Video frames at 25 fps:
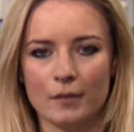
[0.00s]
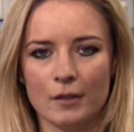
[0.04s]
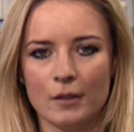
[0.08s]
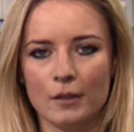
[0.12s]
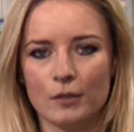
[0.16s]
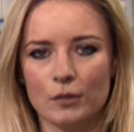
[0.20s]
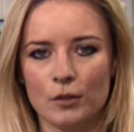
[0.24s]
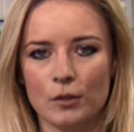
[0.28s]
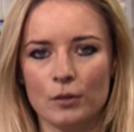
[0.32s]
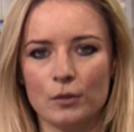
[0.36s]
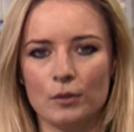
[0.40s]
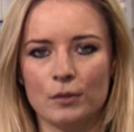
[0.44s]

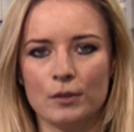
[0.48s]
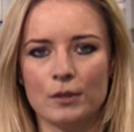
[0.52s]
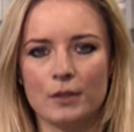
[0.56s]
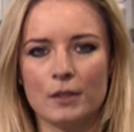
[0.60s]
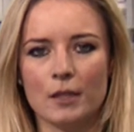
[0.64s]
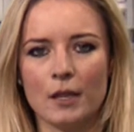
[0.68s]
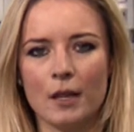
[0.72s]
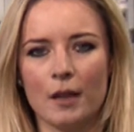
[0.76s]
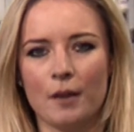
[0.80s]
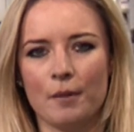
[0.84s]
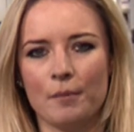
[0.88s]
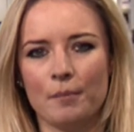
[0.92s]

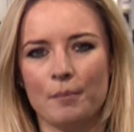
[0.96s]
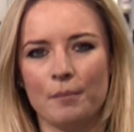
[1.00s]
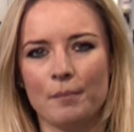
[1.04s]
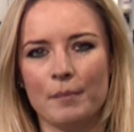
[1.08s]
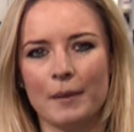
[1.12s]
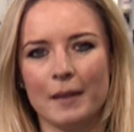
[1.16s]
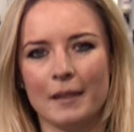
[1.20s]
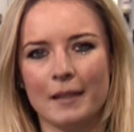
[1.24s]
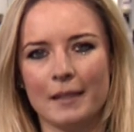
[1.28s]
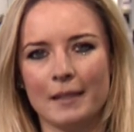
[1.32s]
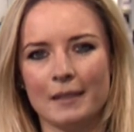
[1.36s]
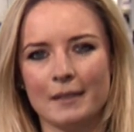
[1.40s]
used,
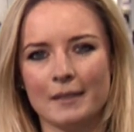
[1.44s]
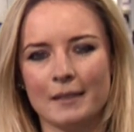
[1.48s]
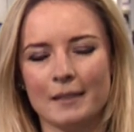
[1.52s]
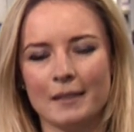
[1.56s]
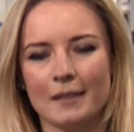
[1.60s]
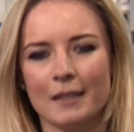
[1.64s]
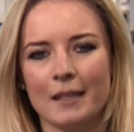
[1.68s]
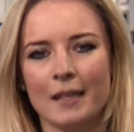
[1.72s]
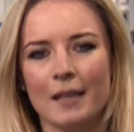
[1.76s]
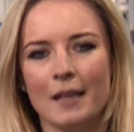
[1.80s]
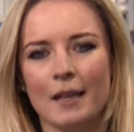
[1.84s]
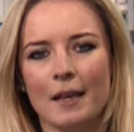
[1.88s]
but
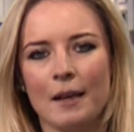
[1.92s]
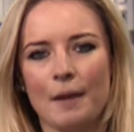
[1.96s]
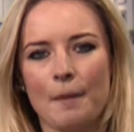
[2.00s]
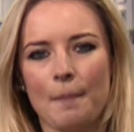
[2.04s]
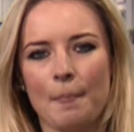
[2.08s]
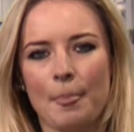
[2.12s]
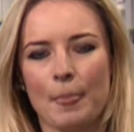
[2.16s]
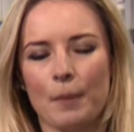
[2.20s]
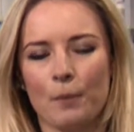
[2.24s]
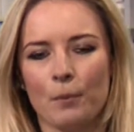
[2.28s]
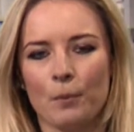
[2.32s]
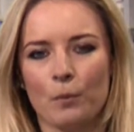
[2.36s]

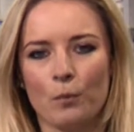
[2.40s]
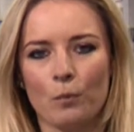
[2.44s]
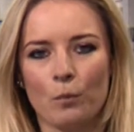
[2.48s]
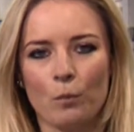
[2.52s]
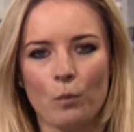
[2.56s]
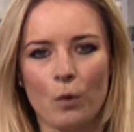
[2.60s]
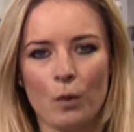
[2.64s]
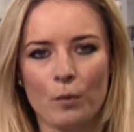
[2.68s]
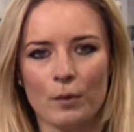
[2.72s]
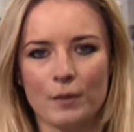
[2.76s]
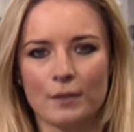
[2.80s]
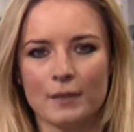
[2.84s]

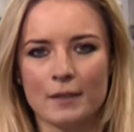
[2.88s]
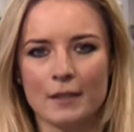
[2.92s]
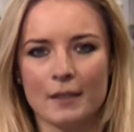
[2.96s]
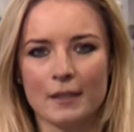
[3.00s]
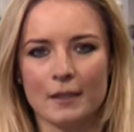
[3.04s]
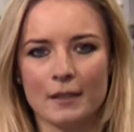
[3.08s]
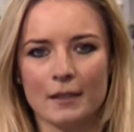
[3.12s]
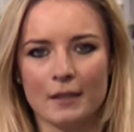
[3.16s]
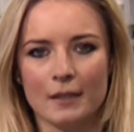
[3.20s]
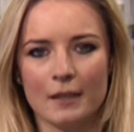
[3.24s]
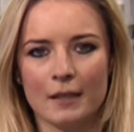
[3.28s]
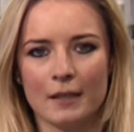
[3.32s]
what we've
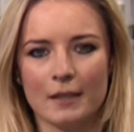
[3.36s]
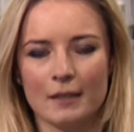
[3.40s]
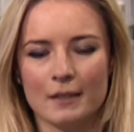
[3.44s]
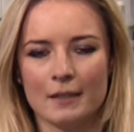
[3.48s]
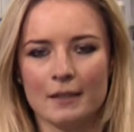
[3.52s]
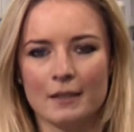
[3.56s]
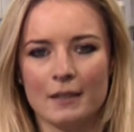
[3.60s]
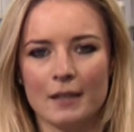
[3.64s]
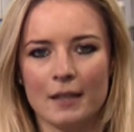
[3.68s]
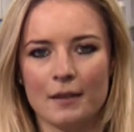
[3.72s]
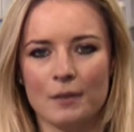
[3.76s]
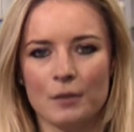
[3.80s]
seen
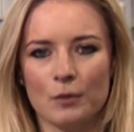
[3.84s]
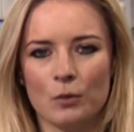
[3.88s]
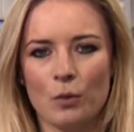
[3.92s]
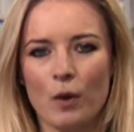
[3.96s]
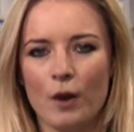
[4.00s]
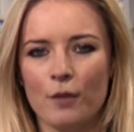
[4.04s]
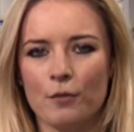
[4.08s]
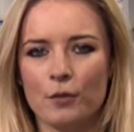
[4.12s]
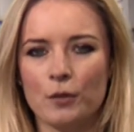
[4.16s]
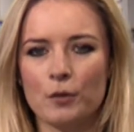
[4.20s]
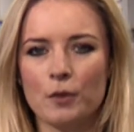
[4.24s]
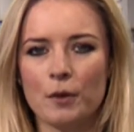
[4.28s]
is that
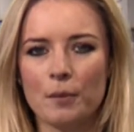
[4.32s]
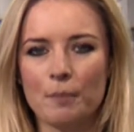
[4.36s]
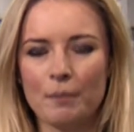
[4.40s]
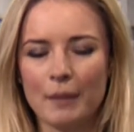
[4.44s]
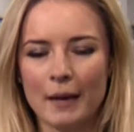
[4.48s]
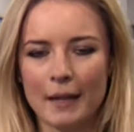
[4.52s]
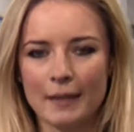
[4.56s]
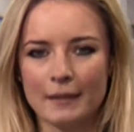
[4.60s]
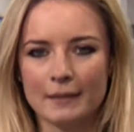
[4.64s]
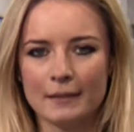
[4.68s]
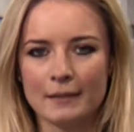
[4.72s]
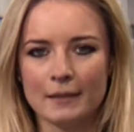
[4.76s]
quite a few
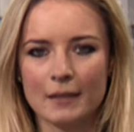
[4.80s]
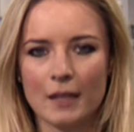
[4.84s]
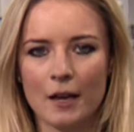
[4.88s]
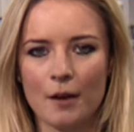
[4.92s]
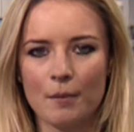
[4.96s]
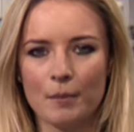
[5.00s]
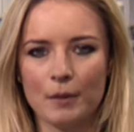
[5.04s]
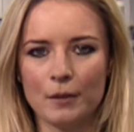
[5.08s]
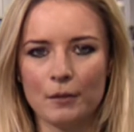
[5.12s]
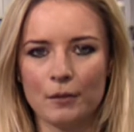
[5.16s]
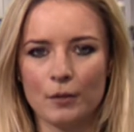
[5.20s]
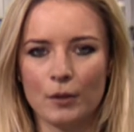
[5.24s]
complaints
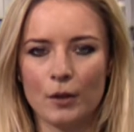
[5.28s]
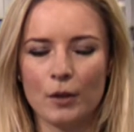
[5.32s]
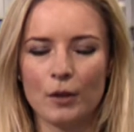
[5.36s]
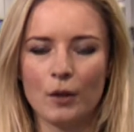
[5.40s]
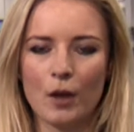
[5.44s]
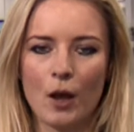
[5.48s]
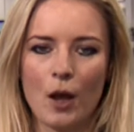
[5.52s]
coming